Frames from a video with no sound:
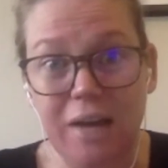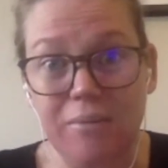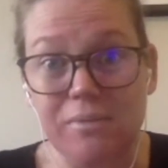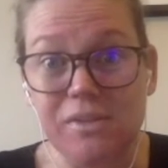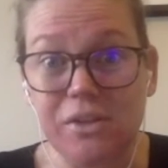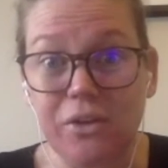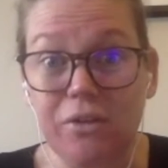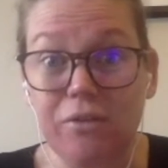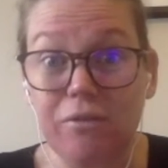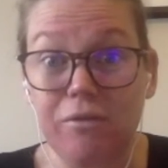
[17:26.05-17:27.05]
So
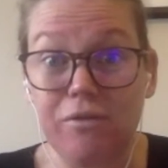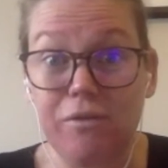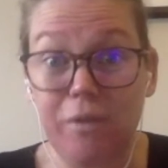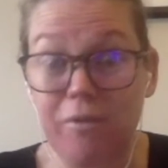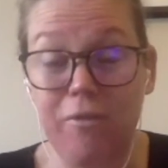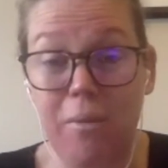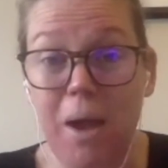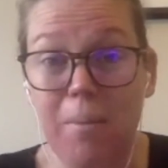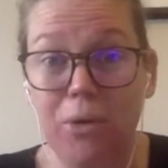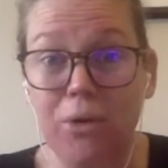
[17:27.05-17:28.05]
for
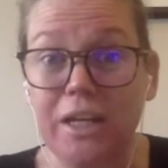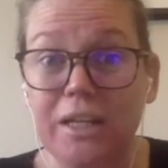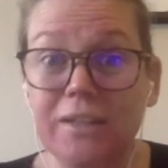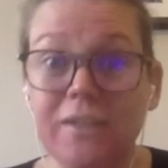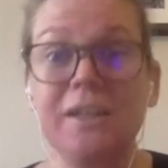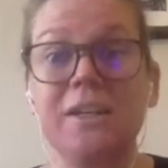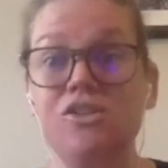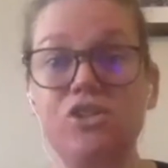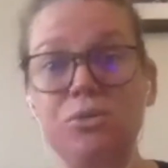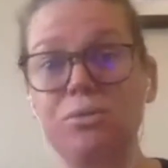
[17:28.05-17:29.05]
my body
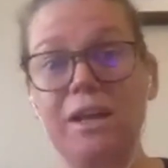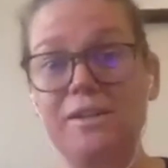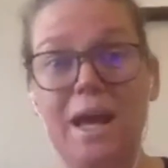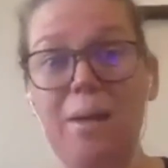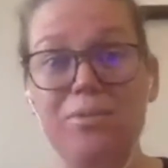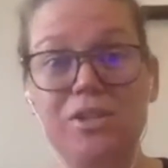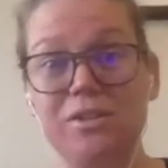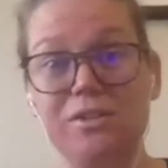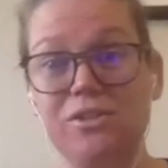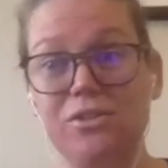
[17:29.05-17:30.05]
to adapt
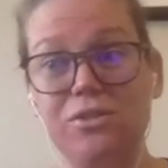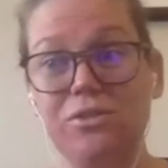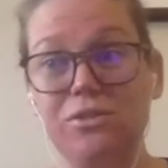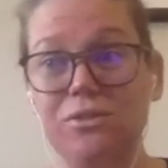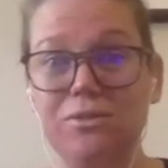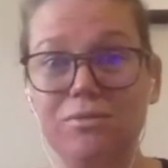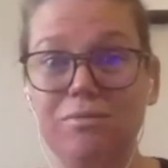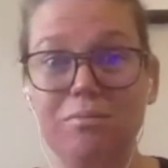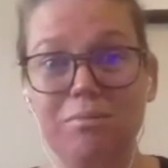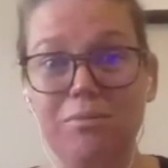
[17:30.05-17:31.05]
to,
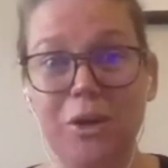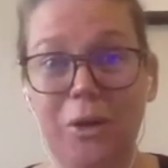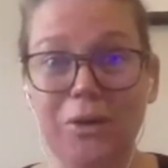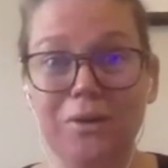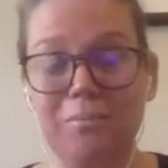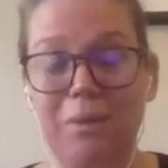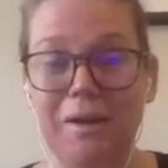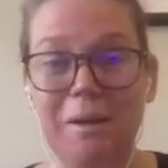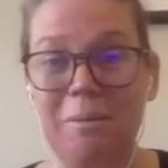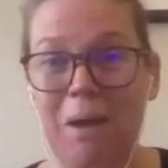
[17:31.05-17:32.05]

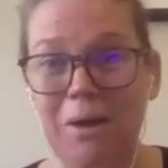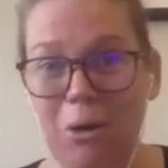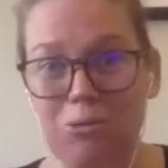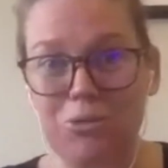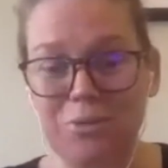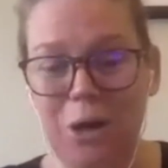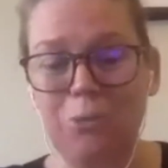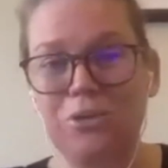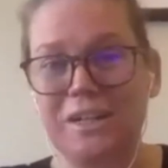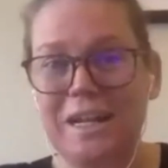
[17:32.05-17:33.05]
my
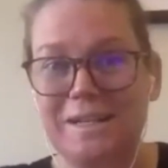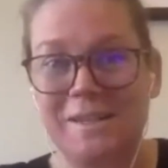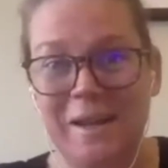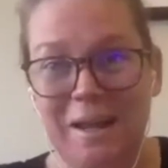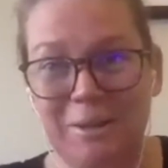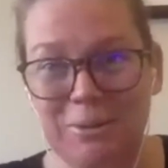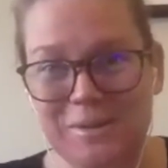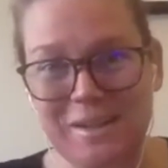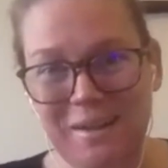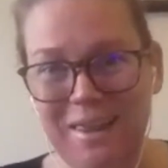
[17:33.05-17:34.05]
older knees and
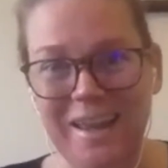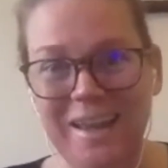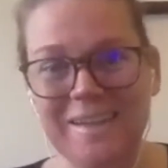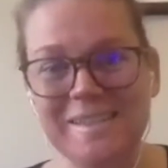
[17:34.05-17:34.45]
ankles and things,